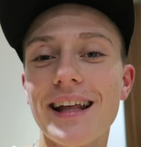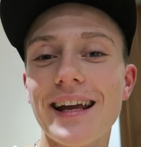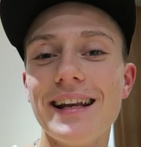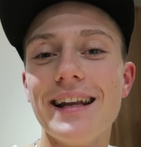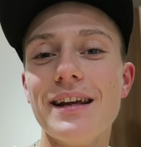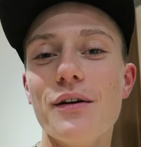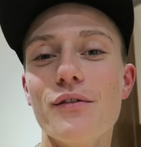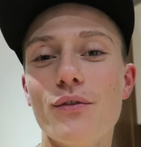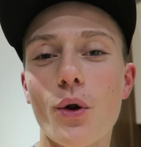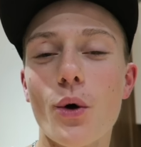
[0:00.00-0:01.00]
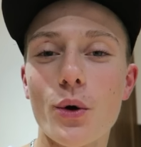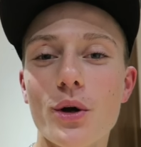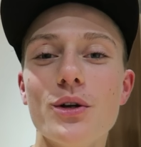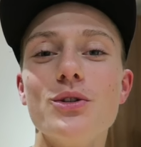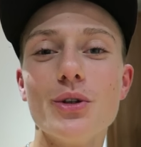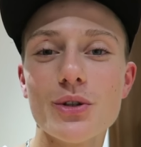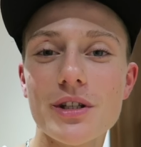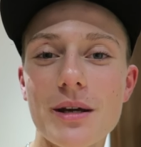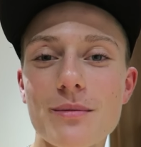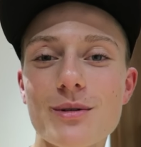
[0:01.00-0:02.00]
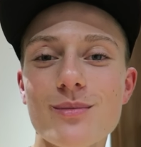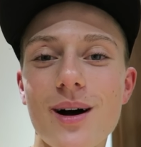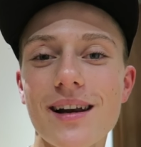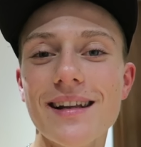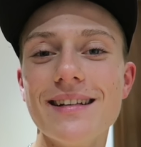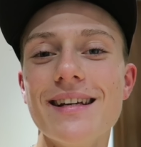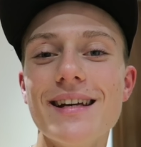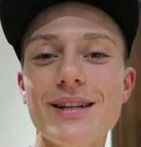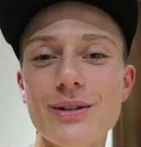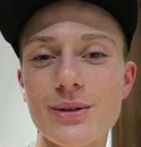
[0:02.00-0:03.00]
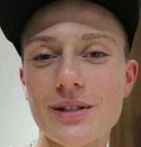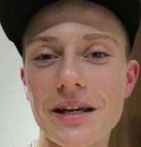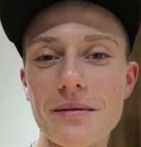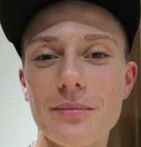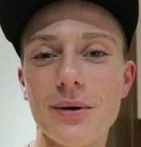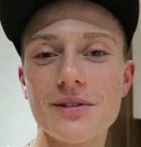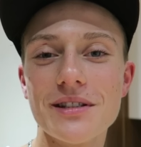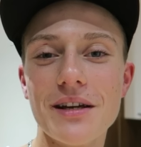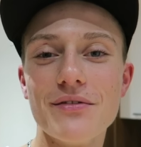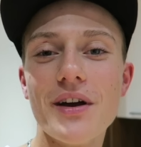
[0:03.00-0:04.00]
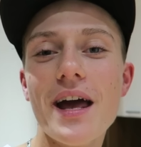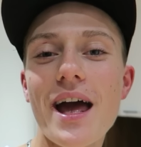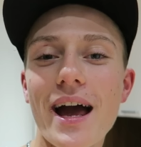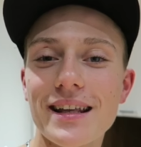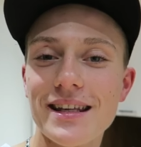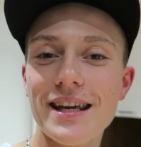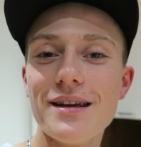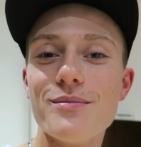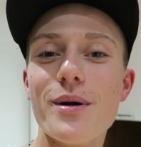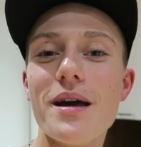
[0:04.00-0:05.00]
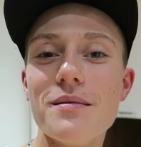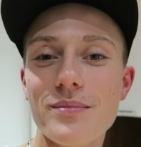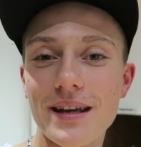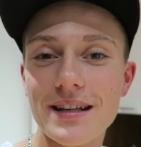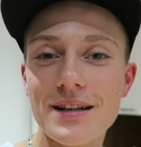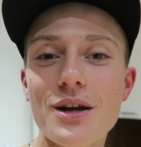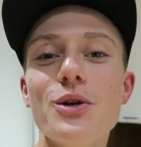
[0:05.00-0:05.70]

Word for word: daily vlog. Just keep smiling, just keep positive, and keep being